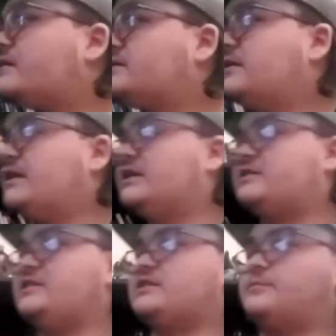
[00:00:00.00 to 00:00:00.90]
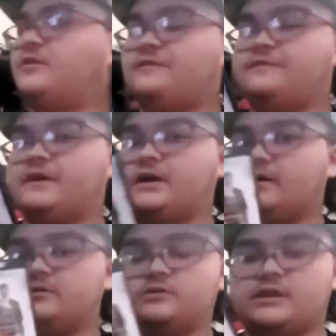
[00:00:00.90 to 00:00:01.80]
at this. Okay, yes, these are both
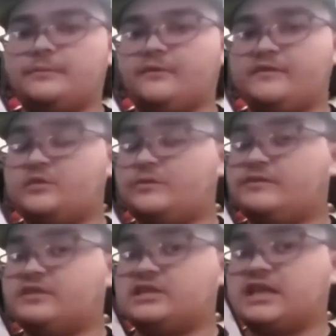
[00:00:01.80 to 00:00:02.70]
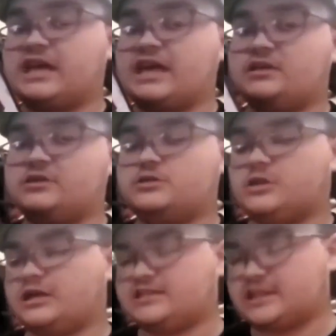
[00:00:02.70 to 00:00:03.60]
they both have Dolby Vision and
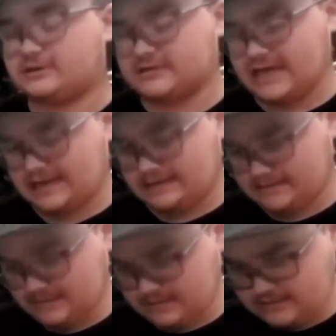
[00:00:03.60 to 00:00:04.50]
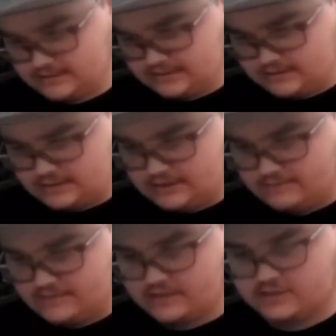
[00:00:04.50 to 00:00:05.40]
HDR10.
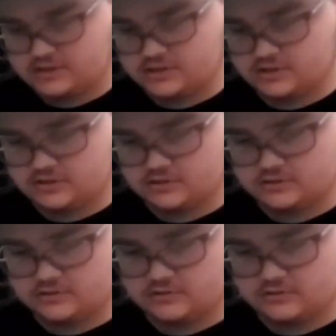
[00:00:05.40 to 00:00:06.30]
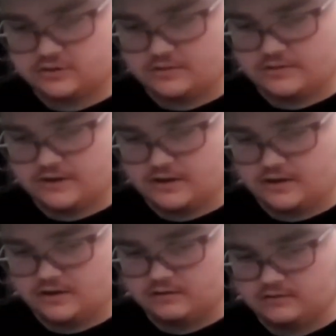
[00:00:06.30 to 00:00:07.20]
I'm not sure
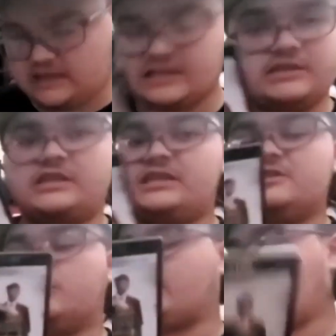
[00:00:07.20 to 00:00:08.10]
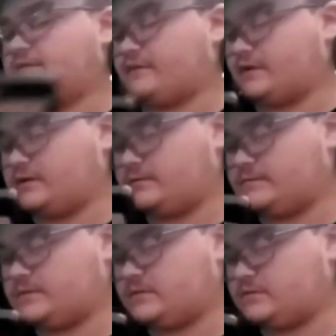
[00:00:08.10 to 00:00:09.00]
about these don't have oh
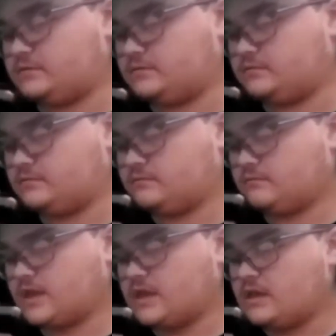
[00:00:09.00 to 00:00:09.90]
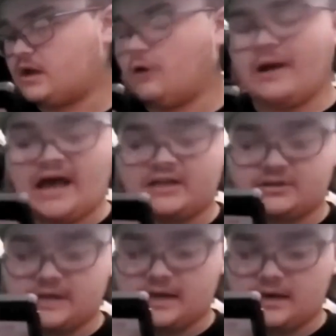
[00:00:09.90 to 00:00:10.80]
well,
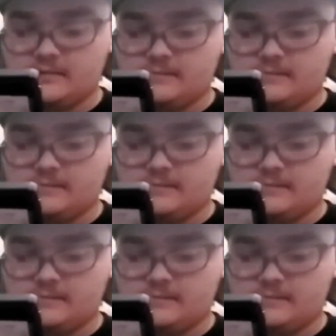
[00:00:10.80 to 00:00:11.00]
actually